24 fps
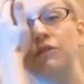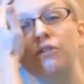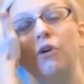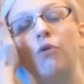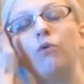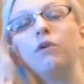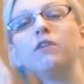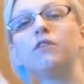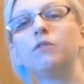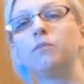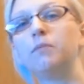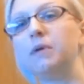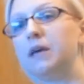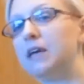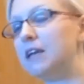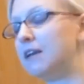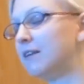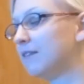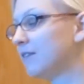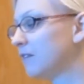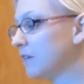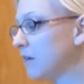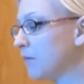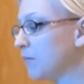so it's
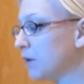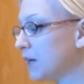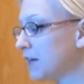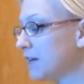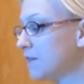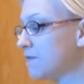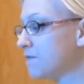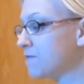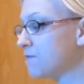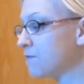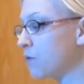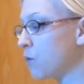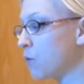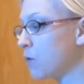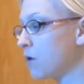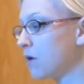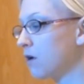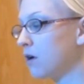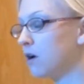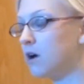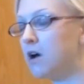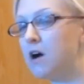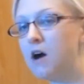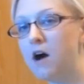been simmering
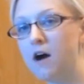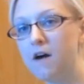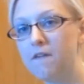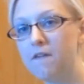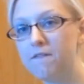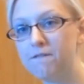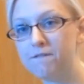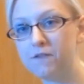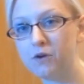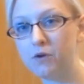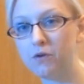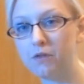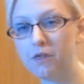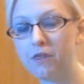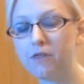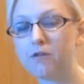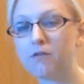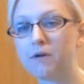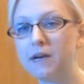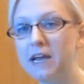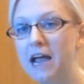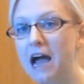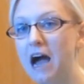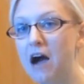for a full
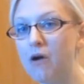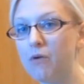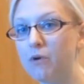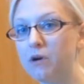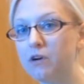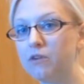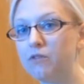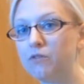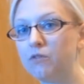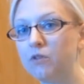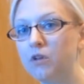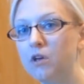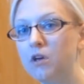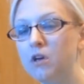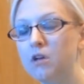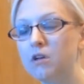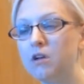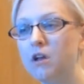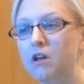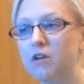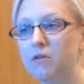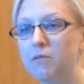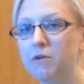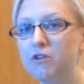3 hours,
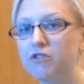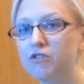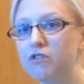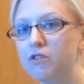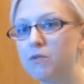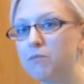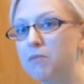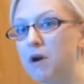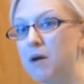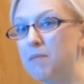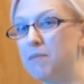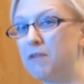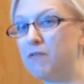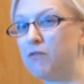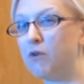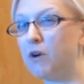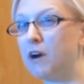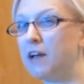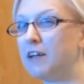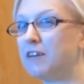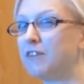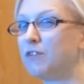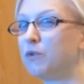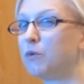not to mention the prep
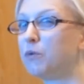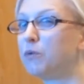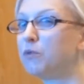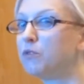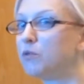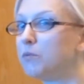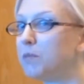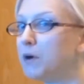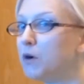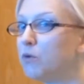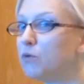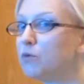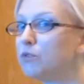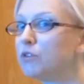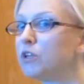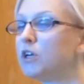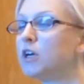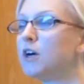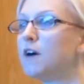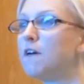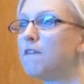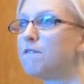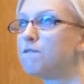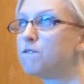beforehand, so it was about
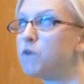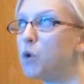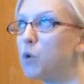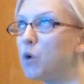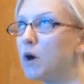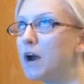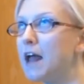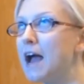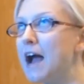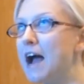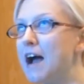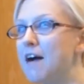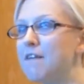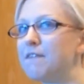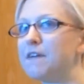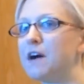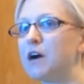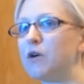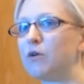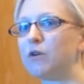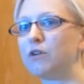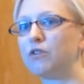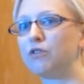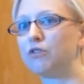4.5
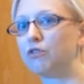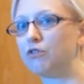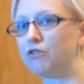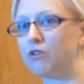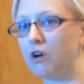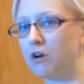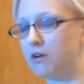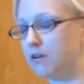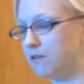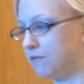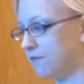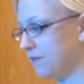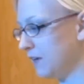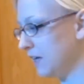hours start to